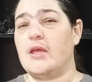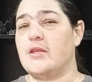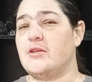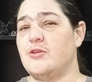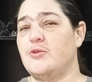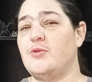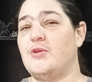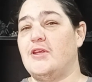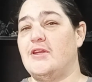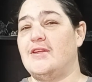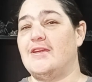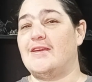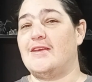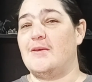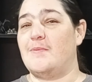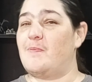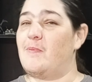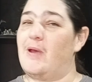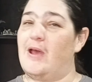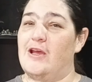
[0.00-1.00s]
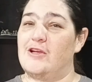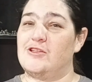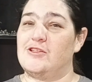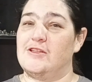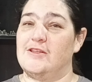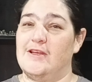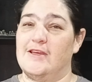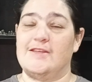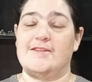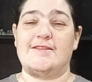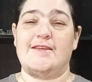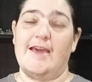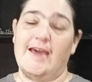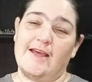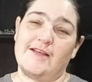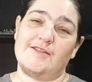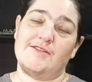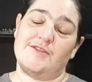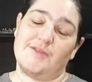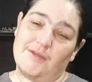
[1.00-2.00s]
I do need to kit bash a nice
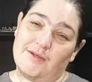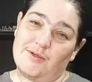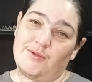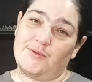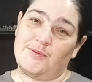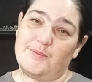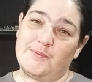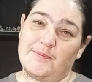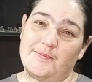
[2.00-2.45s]
axe, though.